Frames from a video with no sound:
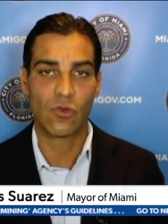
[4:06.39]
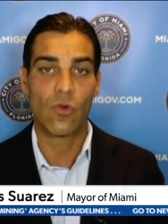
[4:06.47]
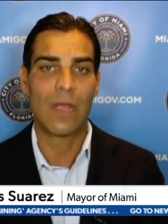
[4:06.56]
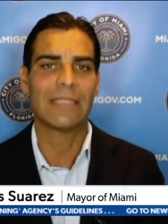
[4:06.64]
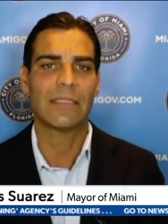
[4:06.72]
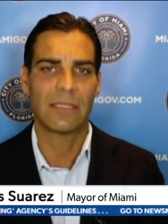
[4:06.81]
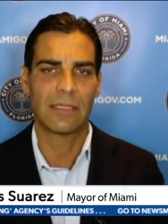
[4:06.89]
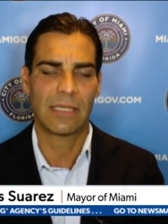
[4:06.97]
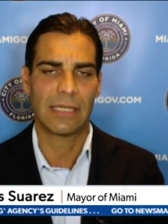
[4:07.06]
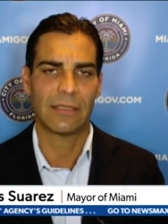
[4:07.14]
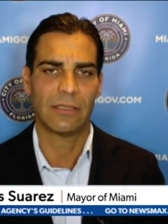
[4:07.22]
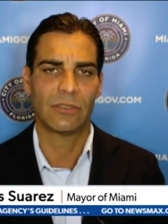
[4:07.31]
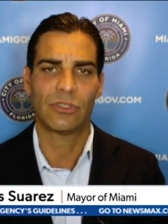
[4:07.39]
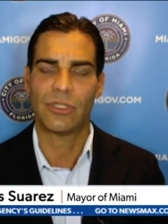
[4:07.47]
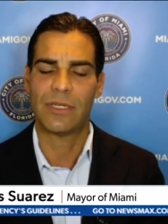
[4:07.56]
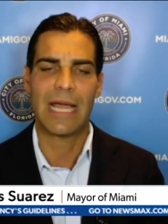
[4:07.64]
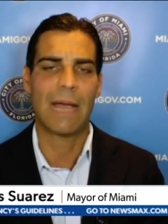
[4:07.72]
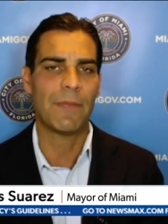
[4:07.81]
crises like this,
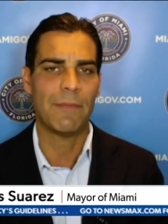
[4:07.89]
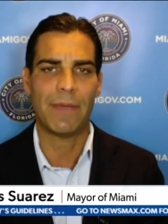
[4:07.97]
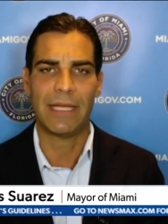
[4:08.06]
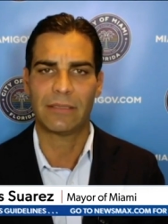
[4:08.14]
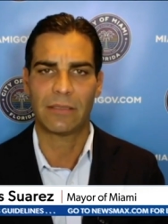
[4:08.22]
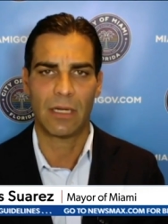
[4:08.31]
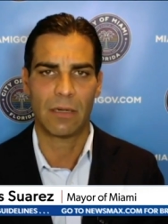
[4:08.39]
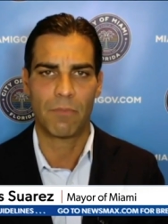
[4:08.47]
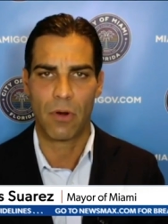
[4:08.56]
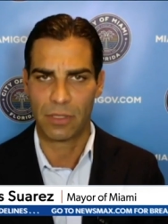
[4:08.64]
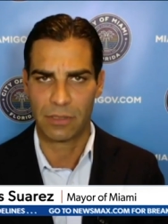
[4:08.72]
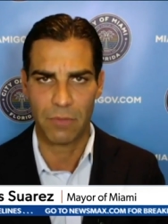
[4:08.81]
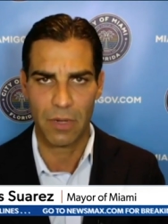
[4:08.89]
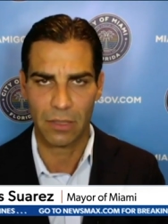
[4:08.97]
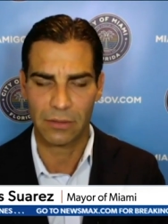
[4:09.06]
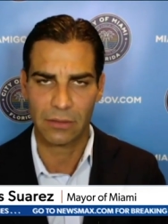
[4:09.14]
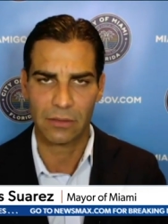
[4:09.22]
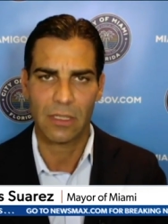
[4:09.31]
should not be based on partisan
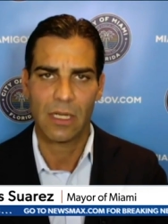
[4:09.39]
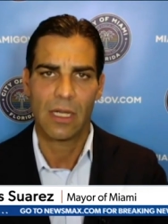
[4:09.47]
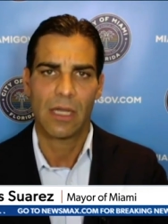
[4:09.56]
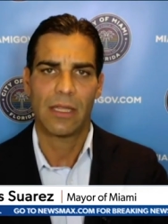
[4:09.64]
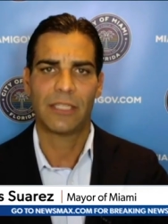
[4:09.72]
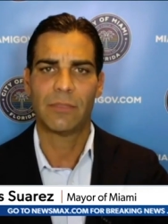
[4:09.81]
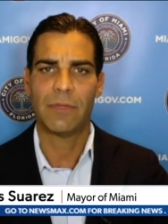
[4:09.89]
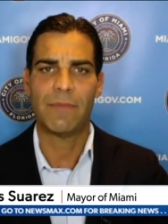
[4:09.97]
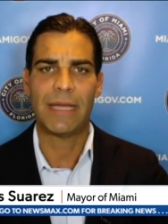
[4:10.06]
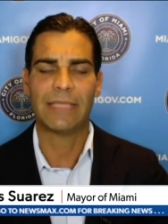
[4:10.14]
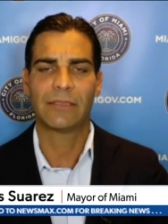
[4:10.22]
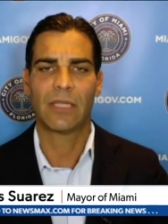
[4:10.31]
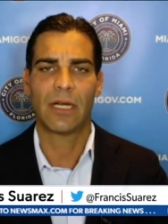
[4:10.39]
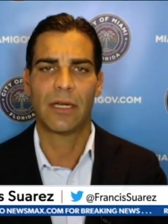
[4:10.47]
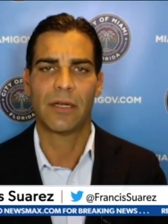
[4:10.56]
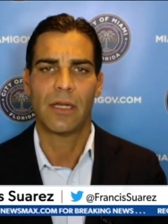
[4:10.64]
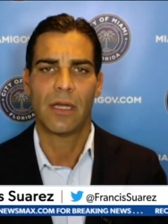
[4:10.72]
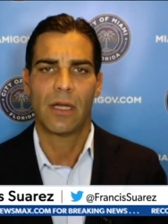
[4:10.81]
politics. Yes, they should be based on